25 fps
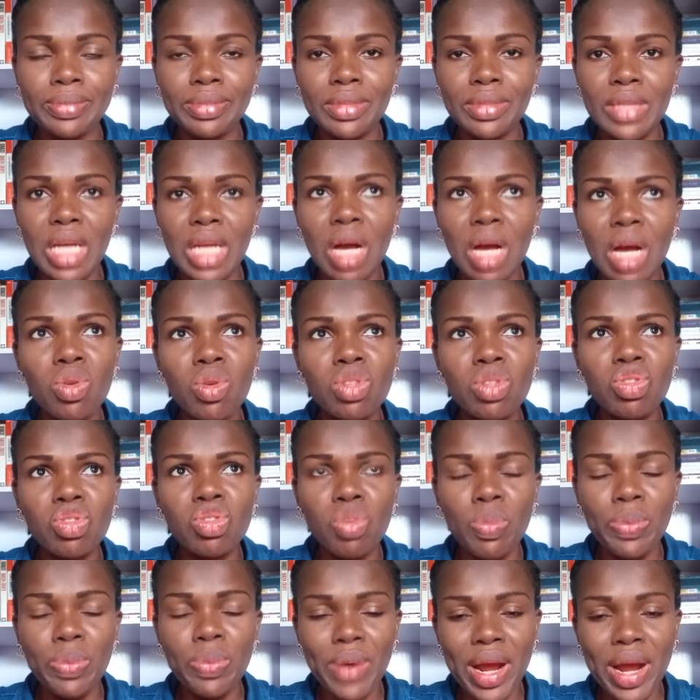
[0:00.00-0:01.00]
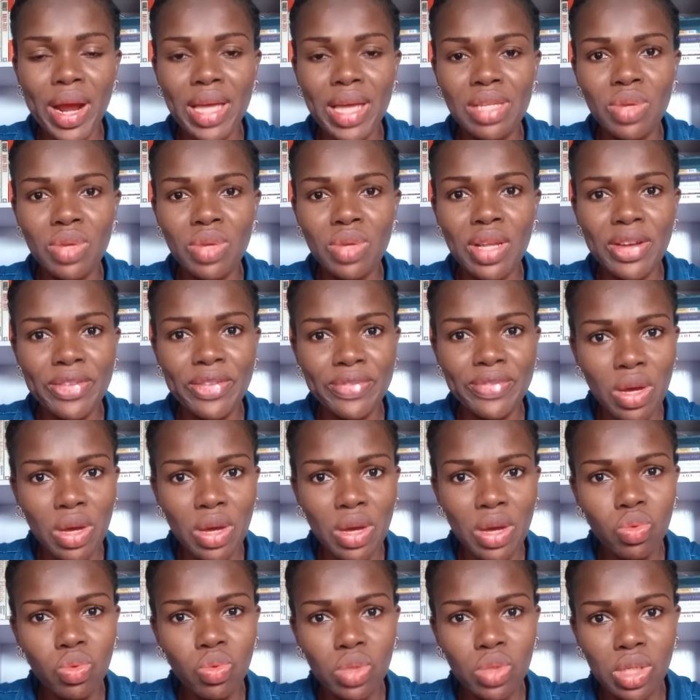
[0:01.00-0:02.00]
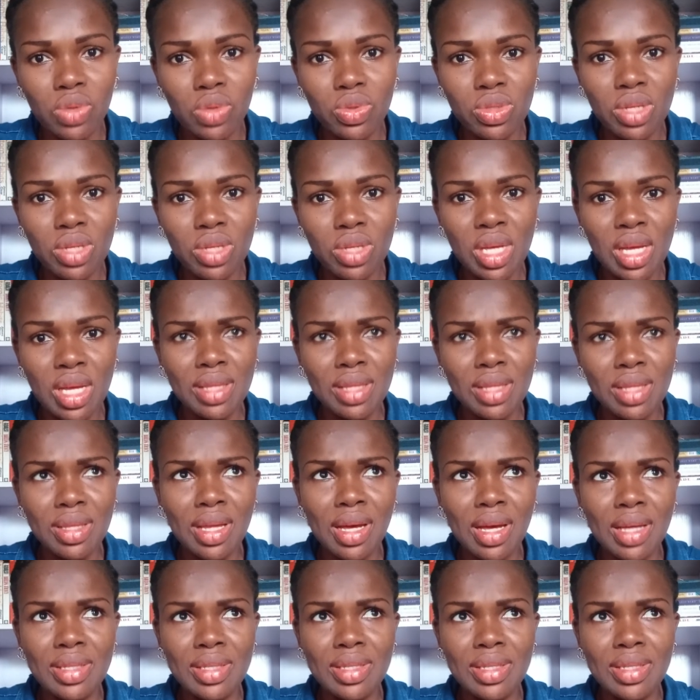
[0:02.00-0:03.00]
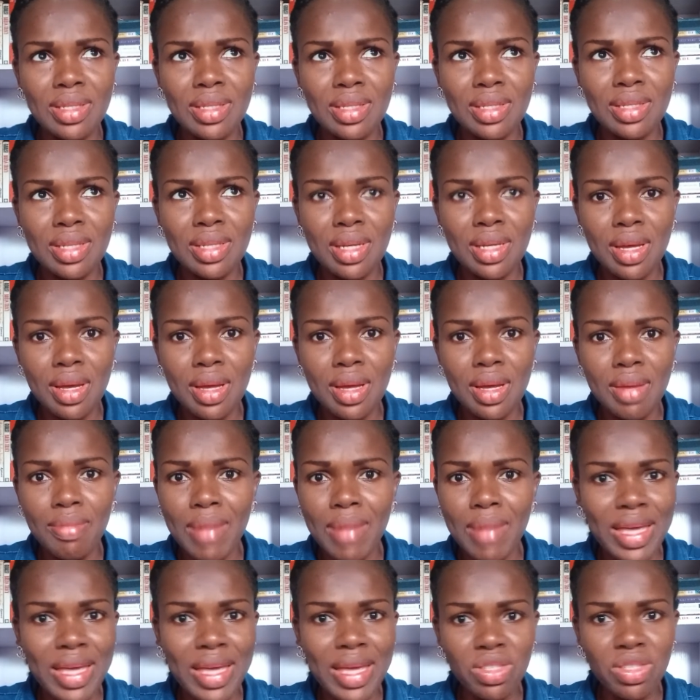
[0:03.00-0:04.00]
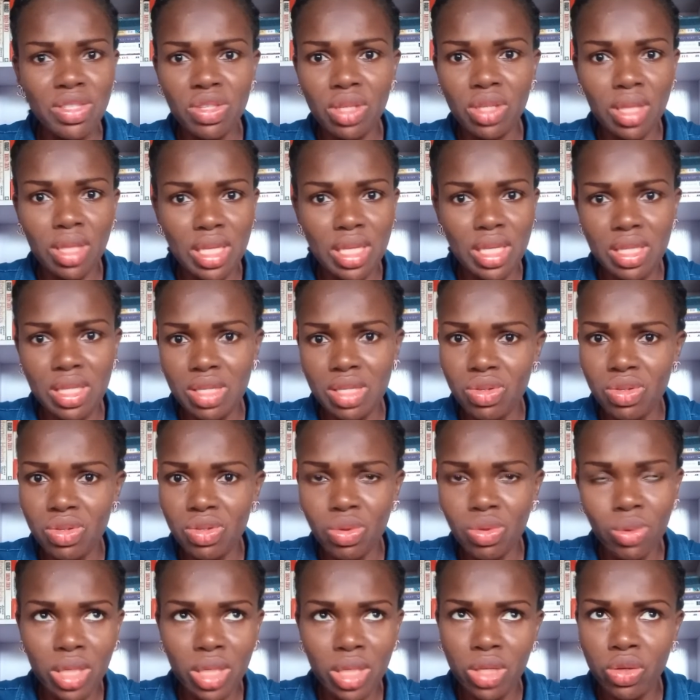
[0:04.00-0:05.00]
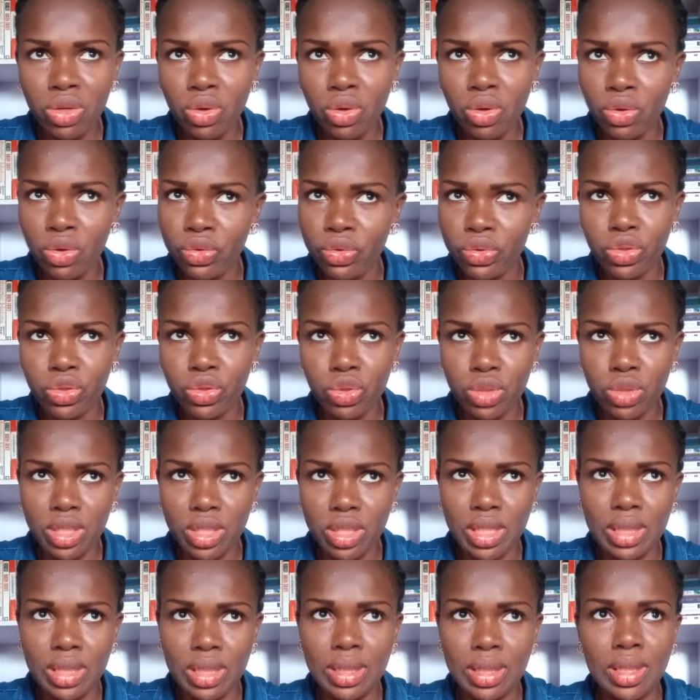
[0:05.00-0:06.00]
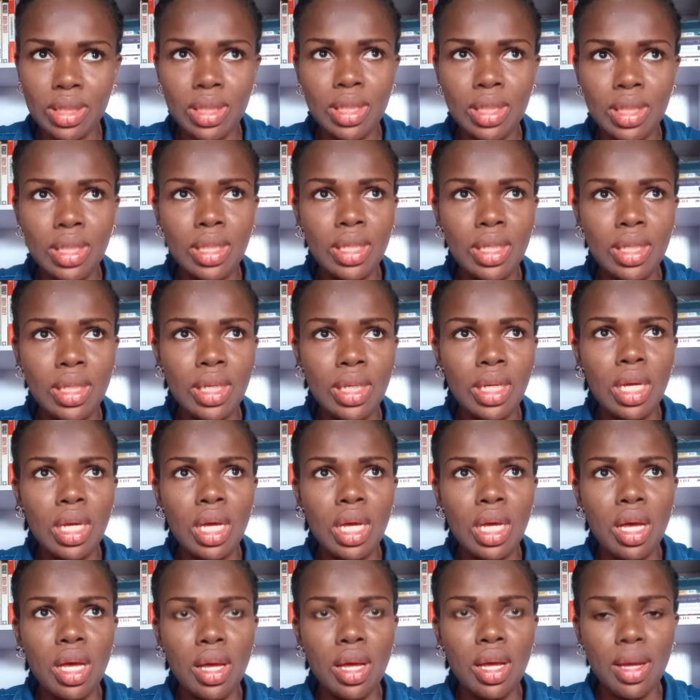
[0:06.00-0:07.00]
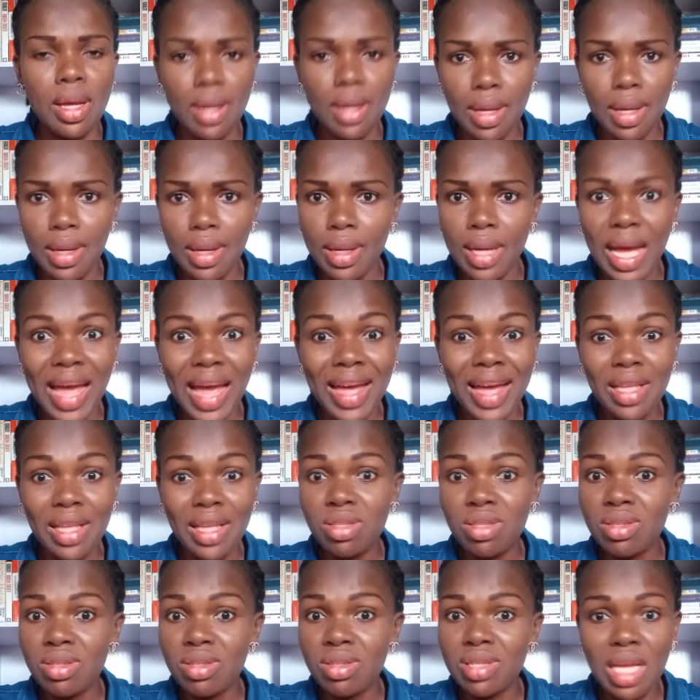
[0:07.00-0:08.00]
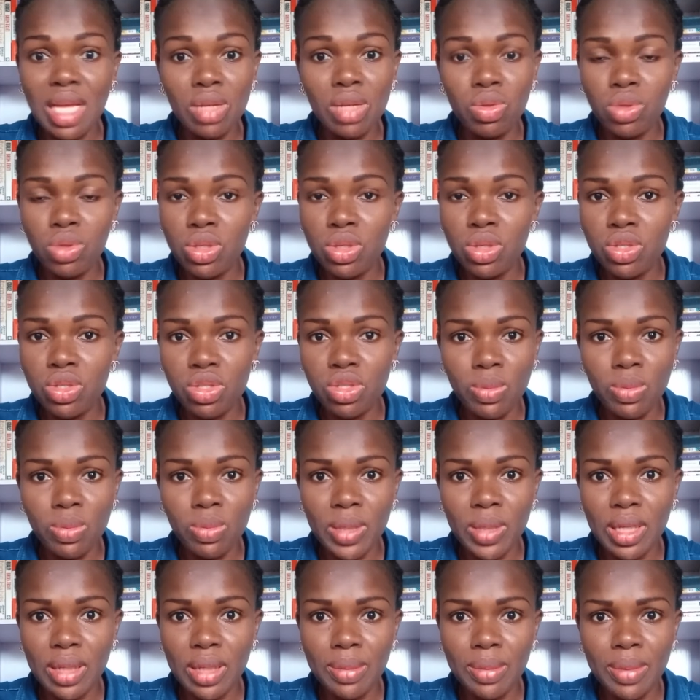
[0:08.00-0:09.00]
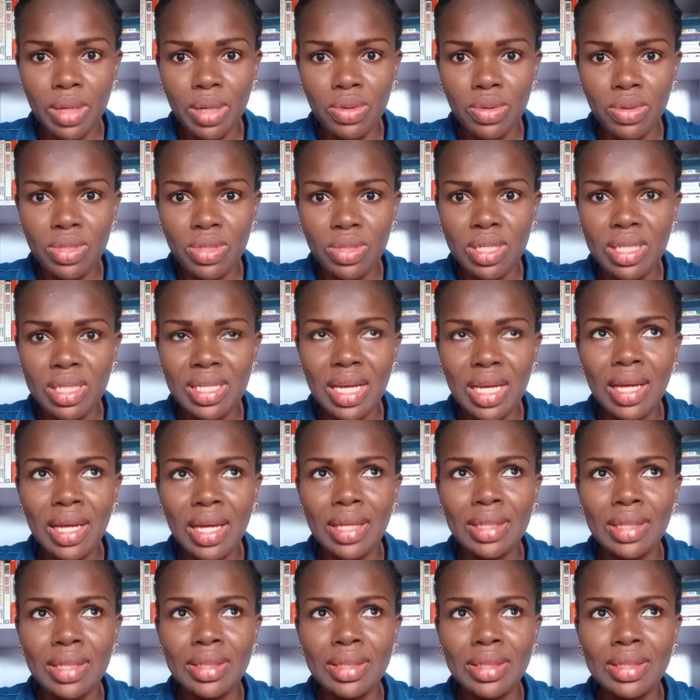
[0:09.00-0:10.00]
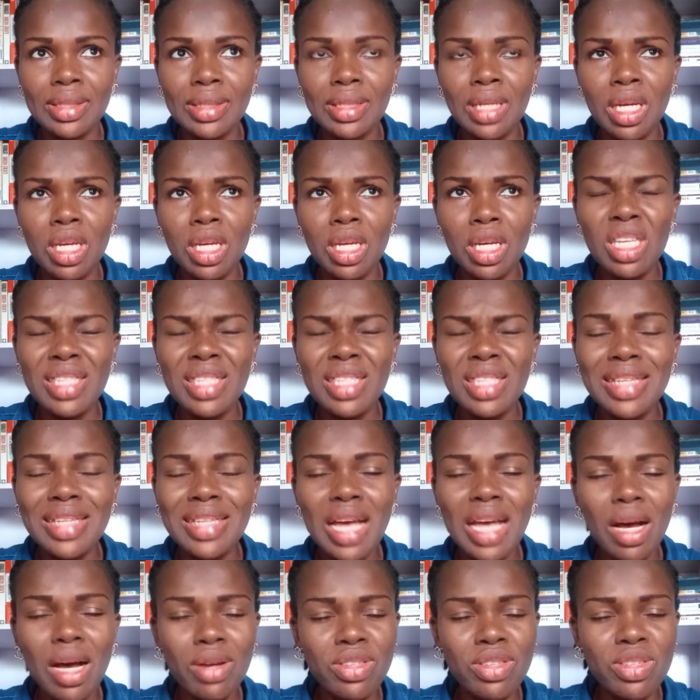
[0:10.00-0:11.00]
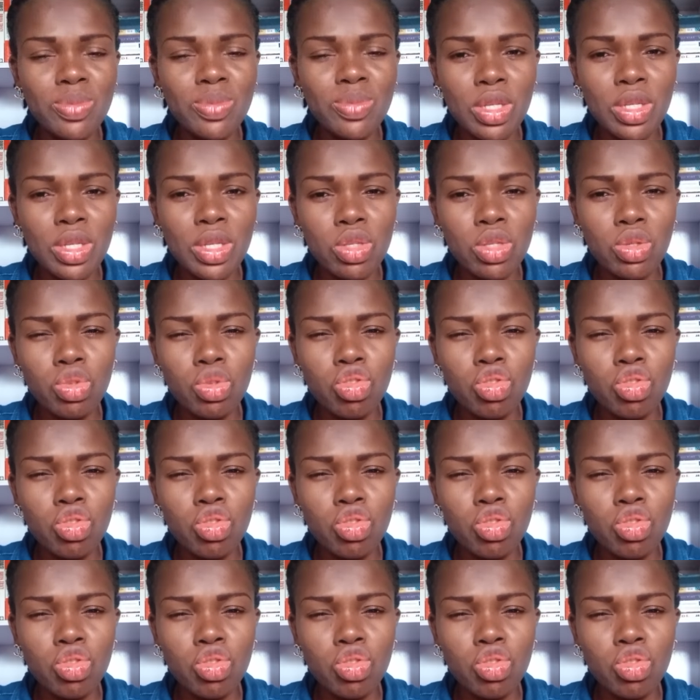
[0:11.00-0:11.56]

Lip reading: I was surprised when I found out that my insulin is already offshooting. I had to start doing something about it, and it helped me to